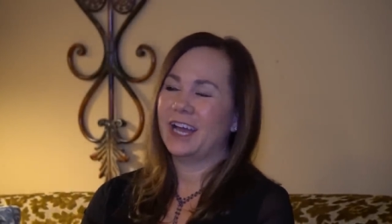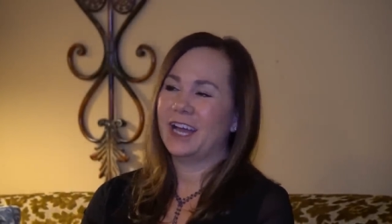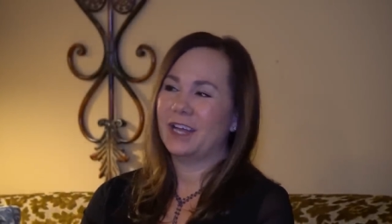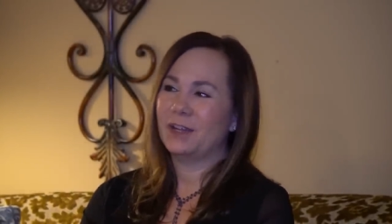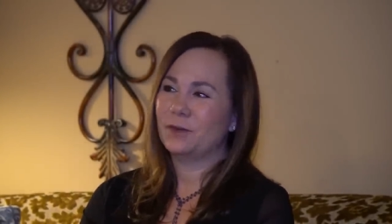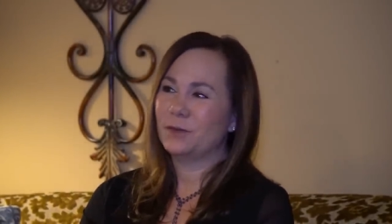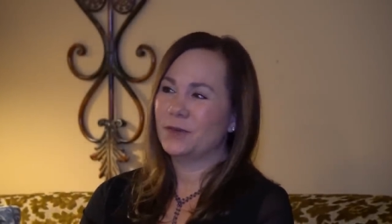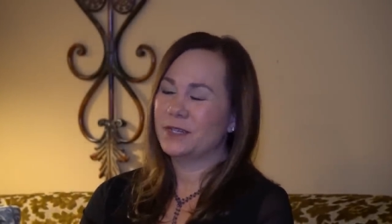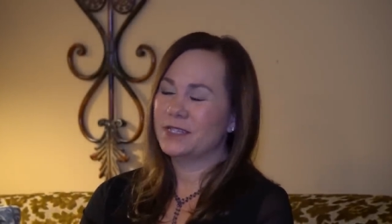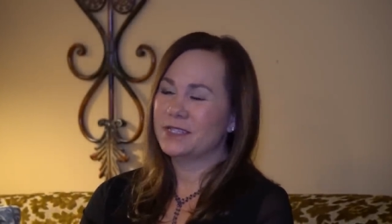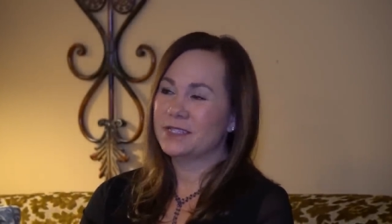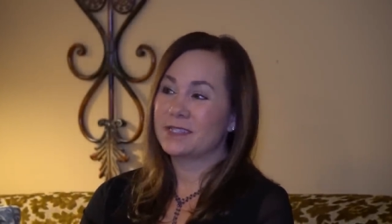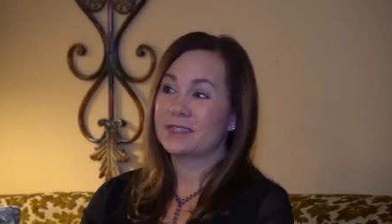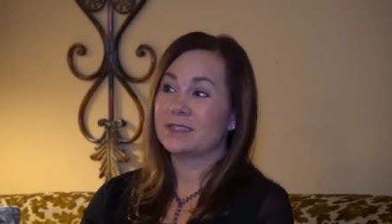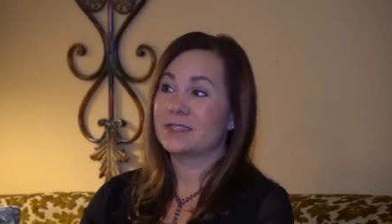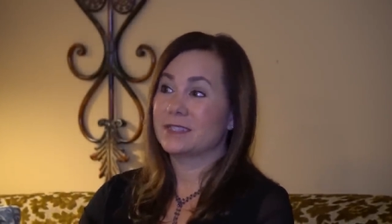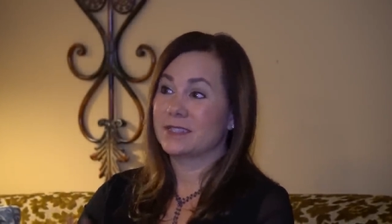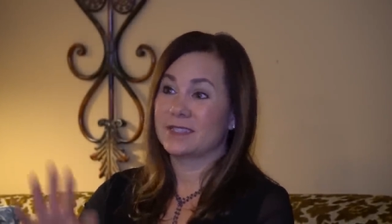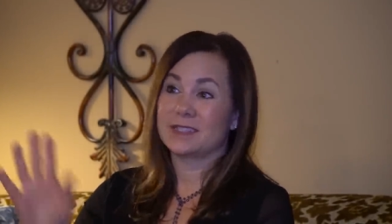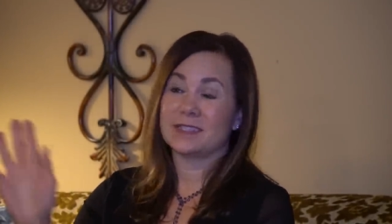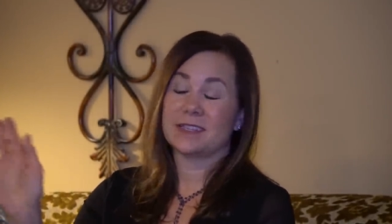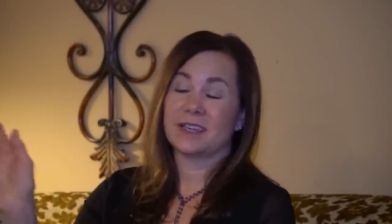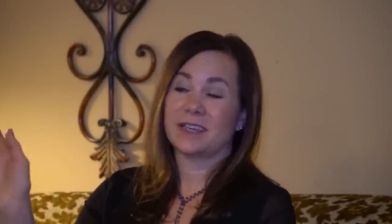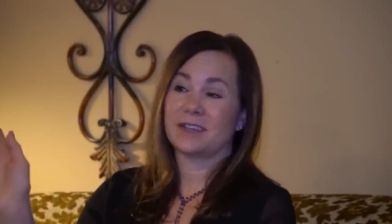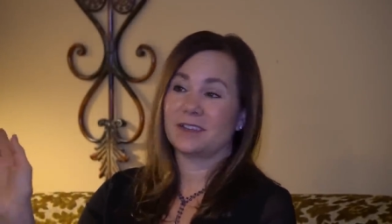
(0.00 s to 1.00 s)
I was, this
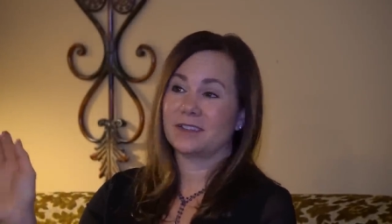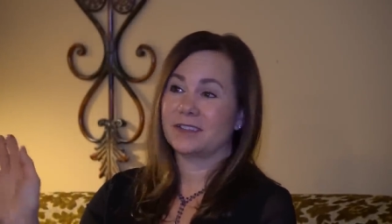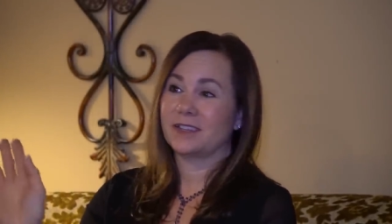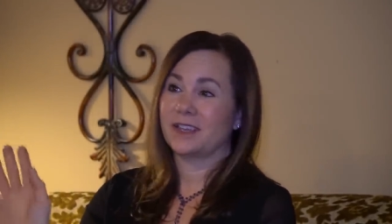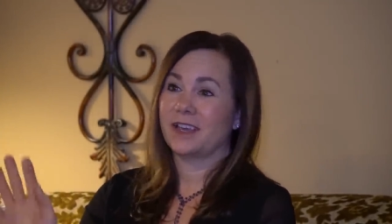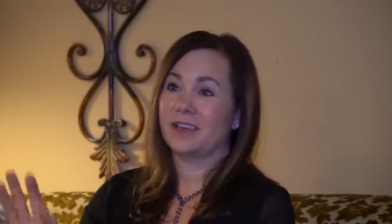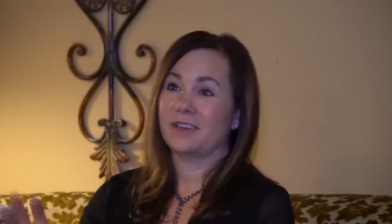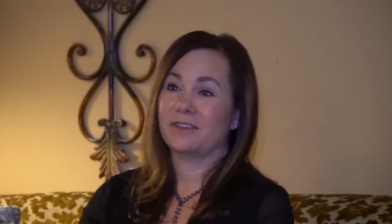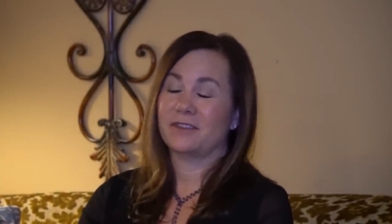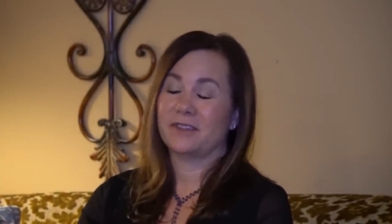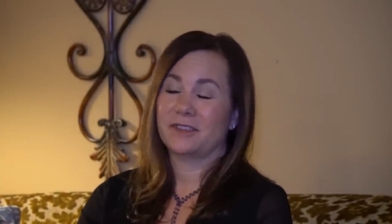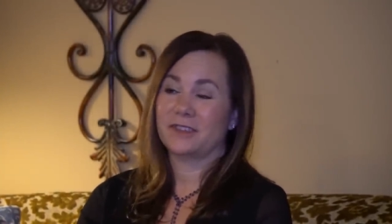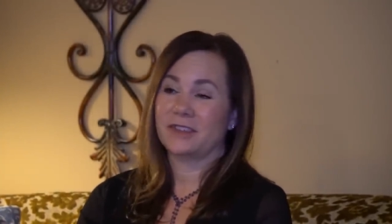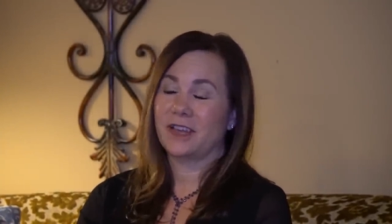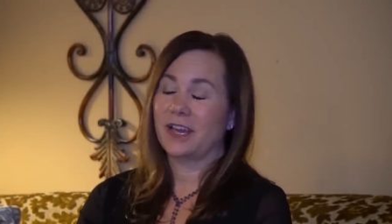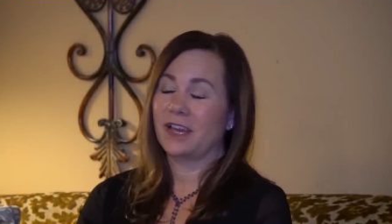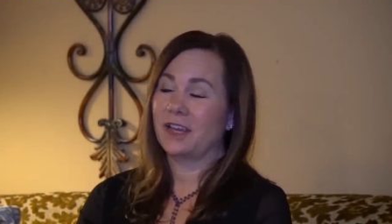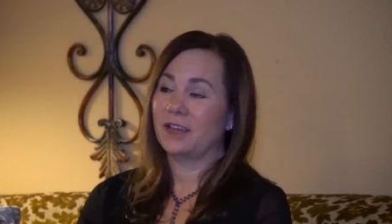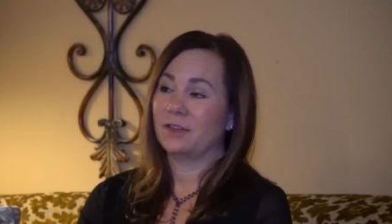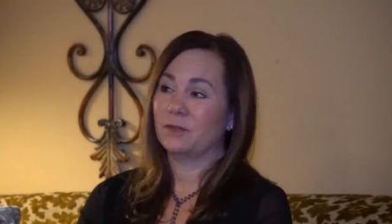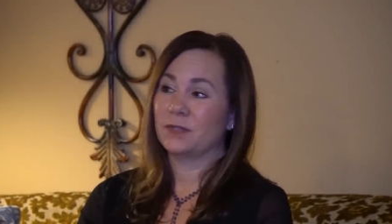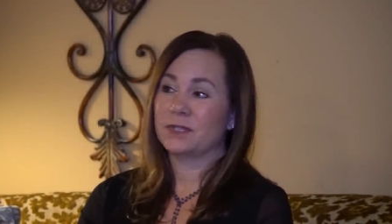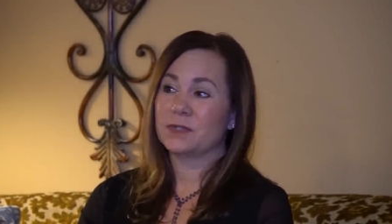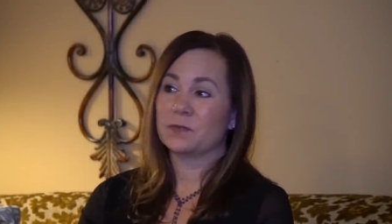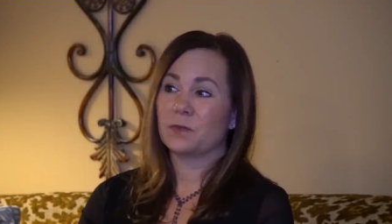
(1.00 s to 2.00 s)
is later in life,
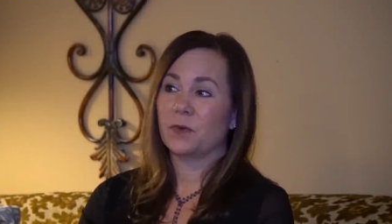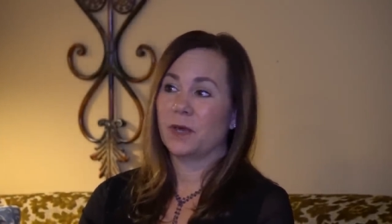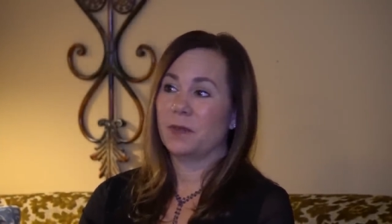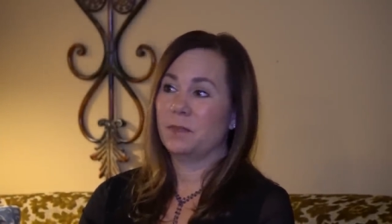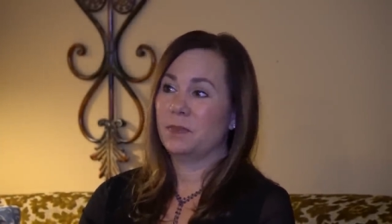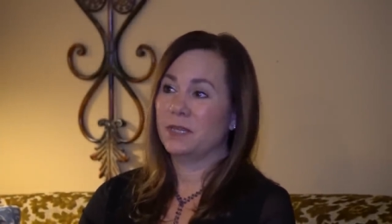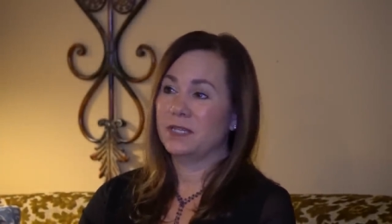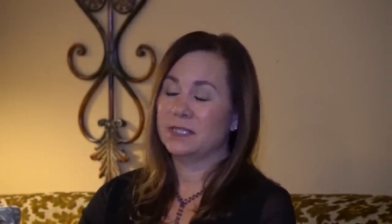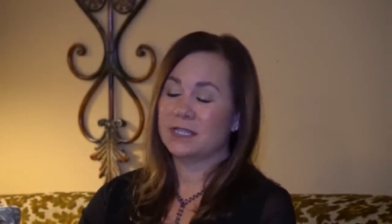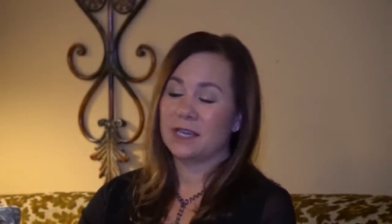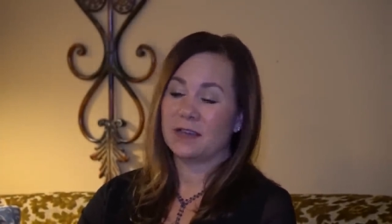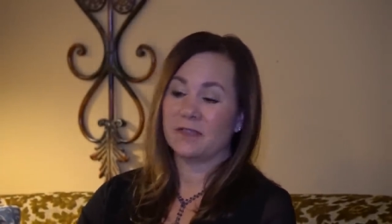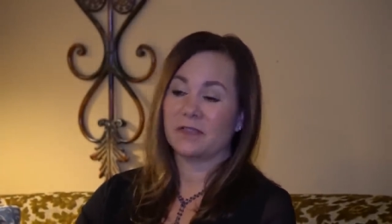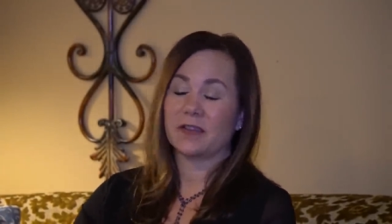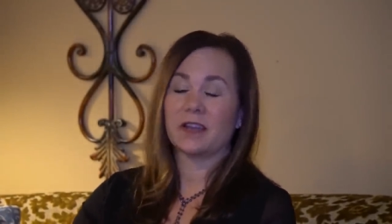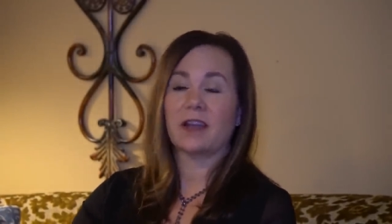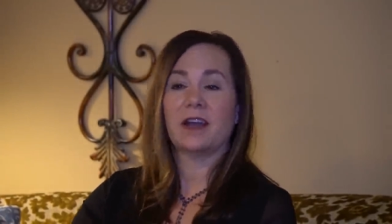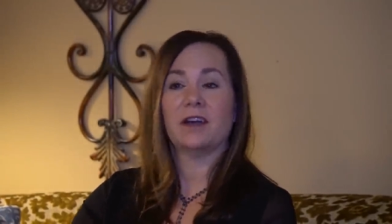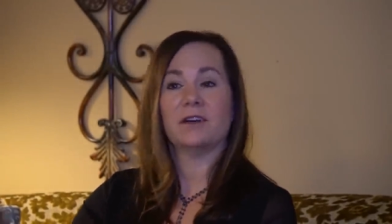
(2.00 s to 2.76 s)
I was wiping down the